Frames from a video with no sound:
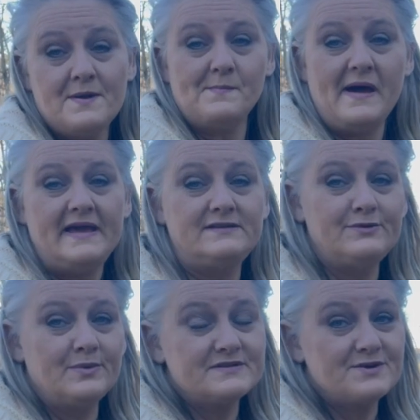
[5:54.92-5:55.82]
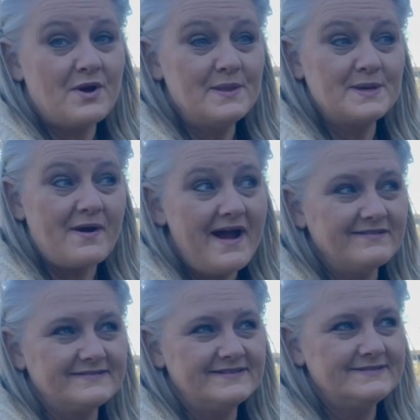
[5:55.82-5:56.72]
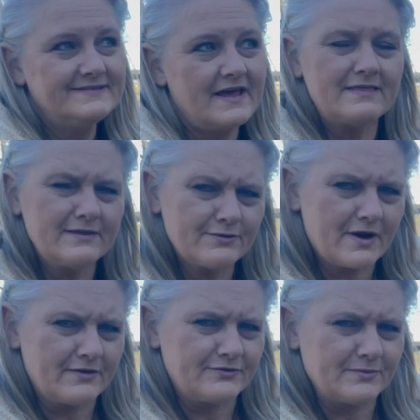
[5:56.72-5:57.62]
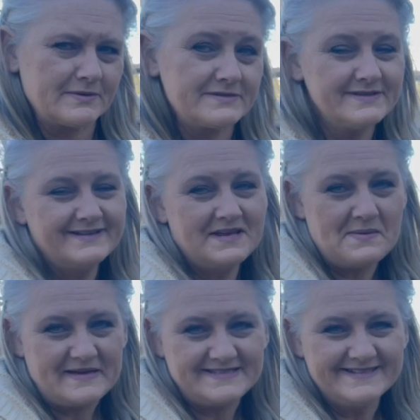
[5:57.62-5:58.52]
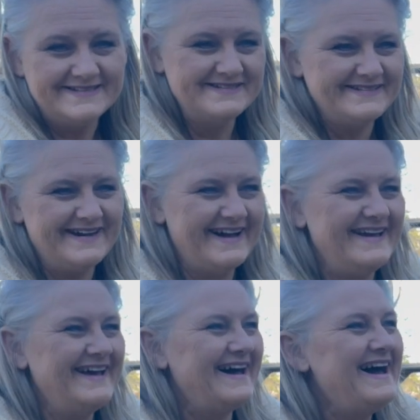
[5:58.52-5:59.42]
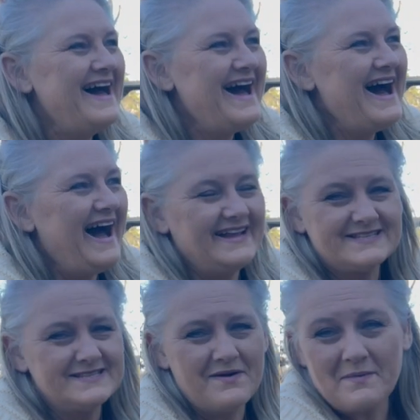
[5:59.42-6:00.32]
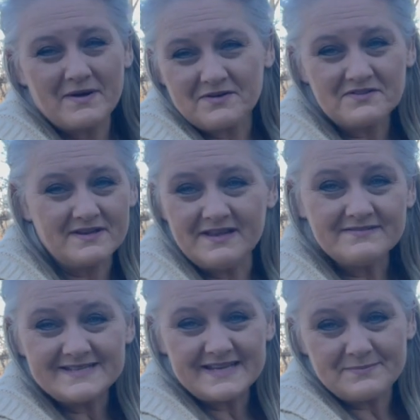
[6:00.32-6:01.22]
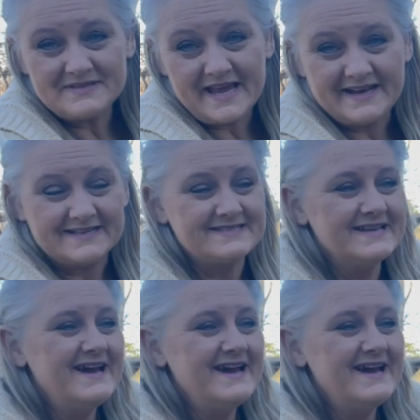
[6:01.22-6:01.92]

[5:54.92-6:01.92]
my tubers are on the ground. I think they're called tubers. Anyways, I just know I'm a girl that loves to eat potatoes.